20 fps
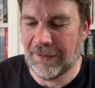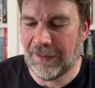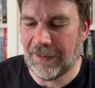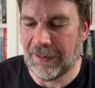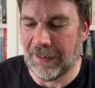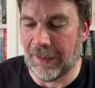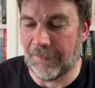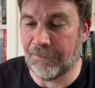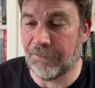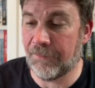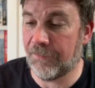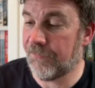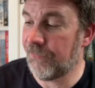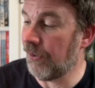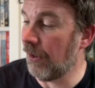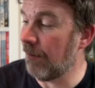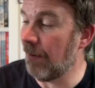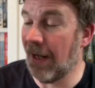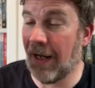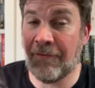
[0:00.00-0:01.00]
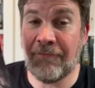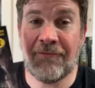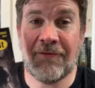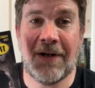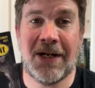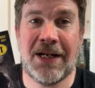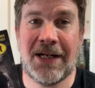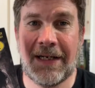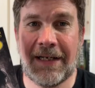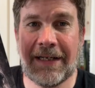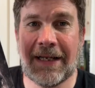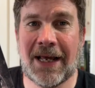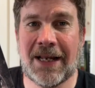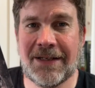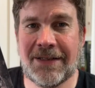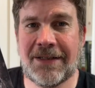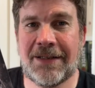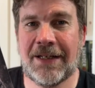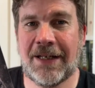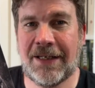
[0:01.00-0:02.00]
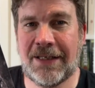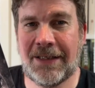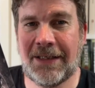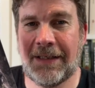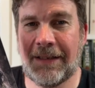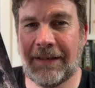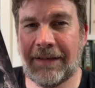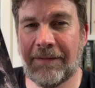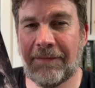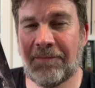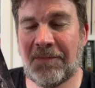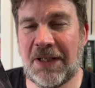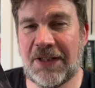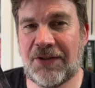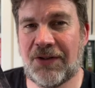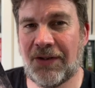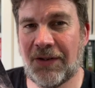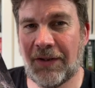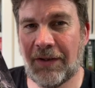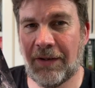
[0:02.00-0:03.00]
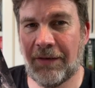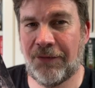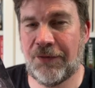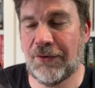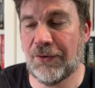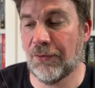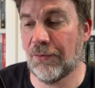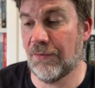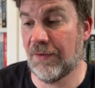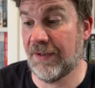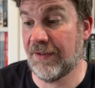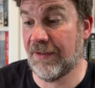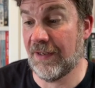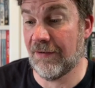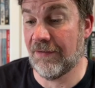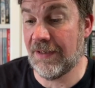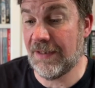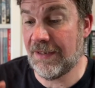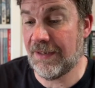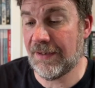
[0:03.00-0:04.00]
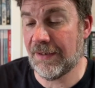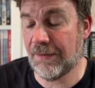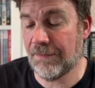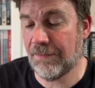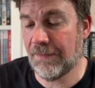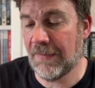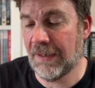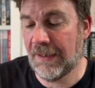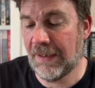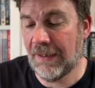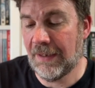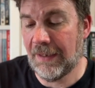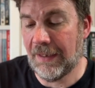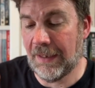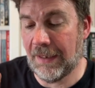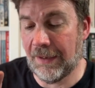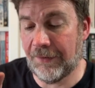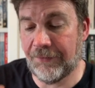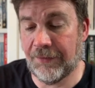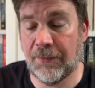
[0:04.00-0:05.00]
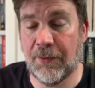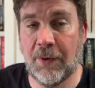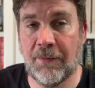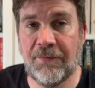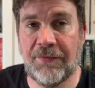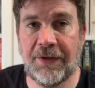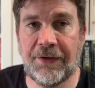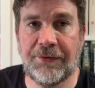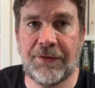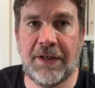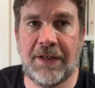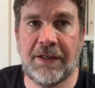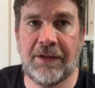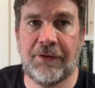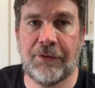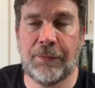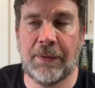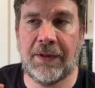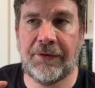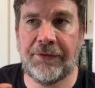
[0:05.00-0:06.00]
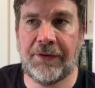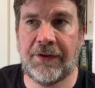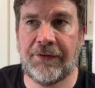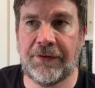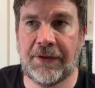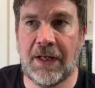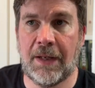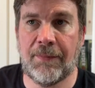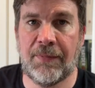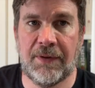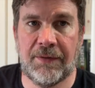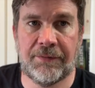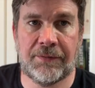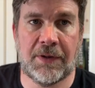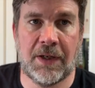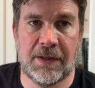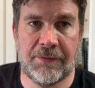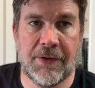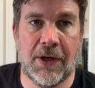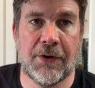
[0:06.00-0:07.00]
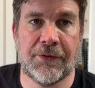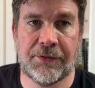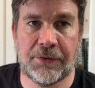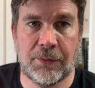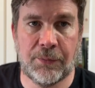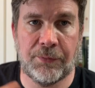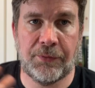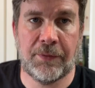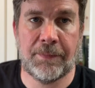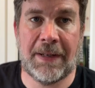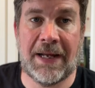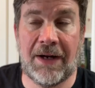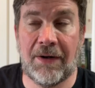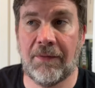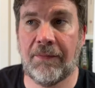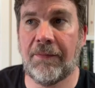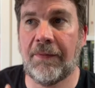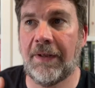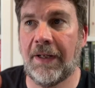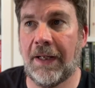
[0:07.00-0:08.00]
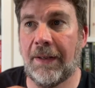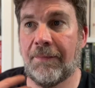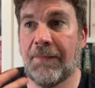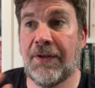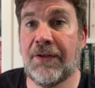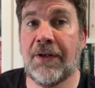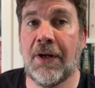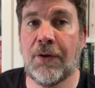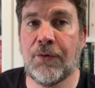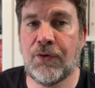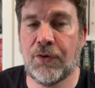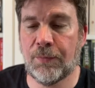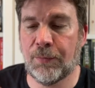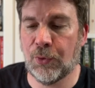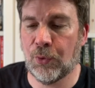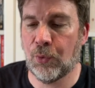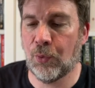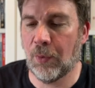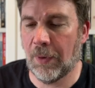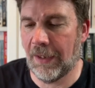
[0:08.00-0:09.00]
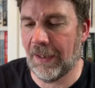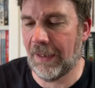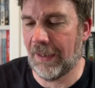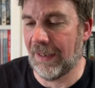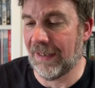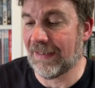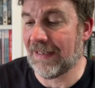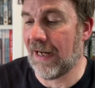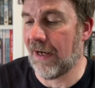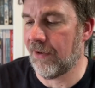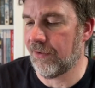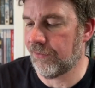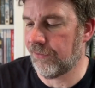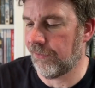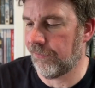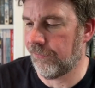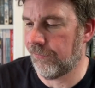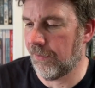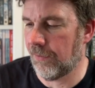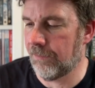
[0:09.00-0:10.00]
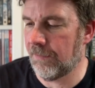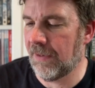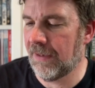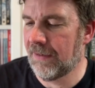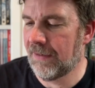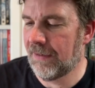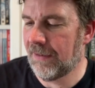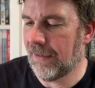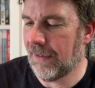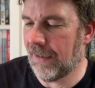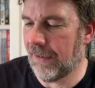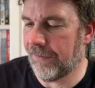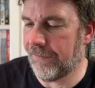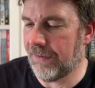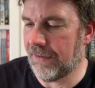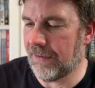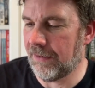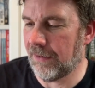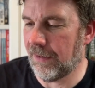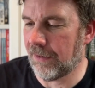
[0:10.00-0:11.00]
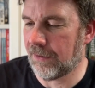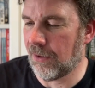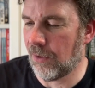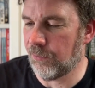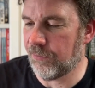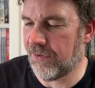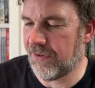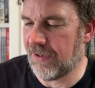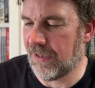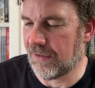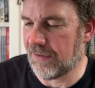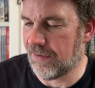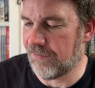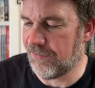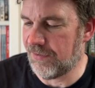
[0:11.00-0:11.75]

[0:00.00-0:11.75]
Um, so a really entertaining mixture of stories. There is some uh, some non-fiction in here as well. So there's a couple of kind of articles about um, notable uh, characters from uh, the occult detective